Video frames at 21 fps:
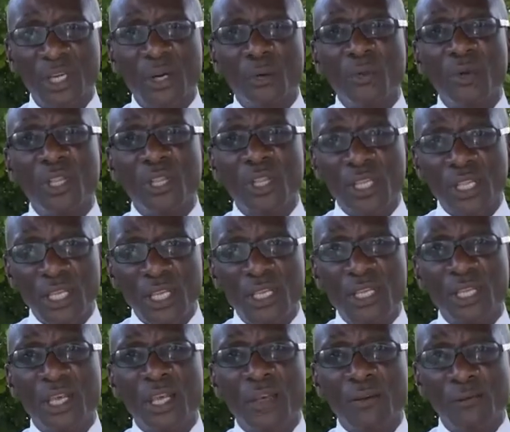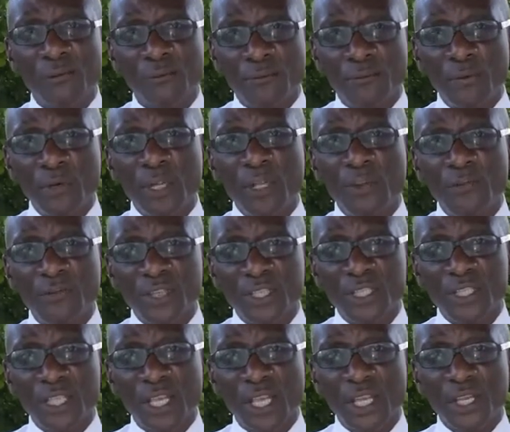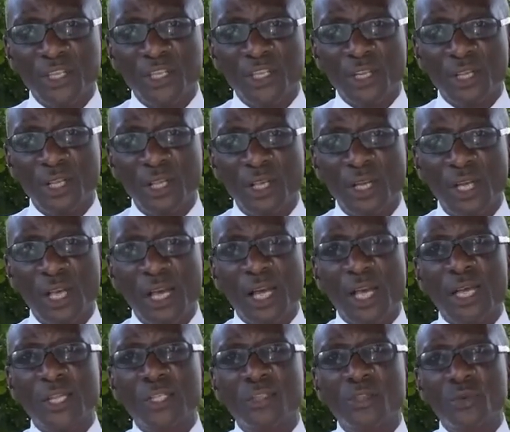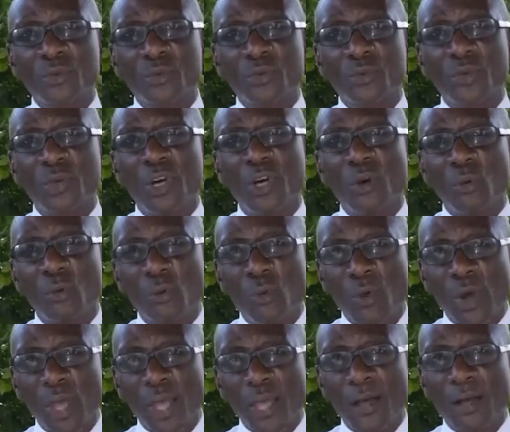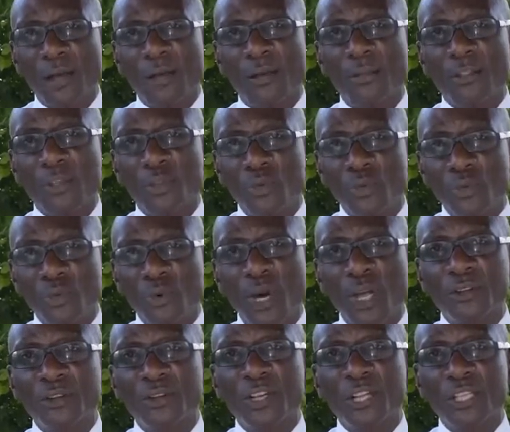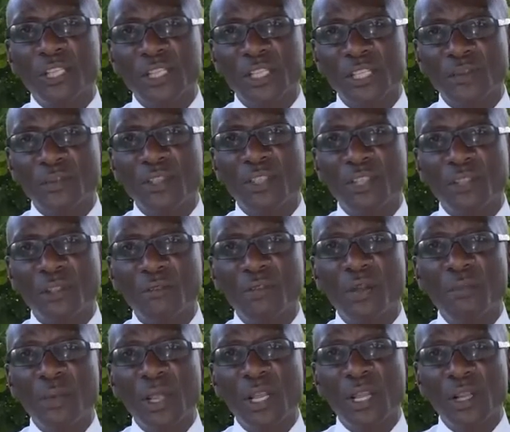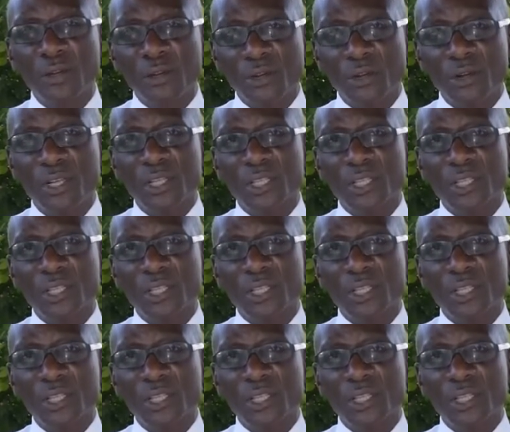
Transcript: We need a full investigation as to where the $273 million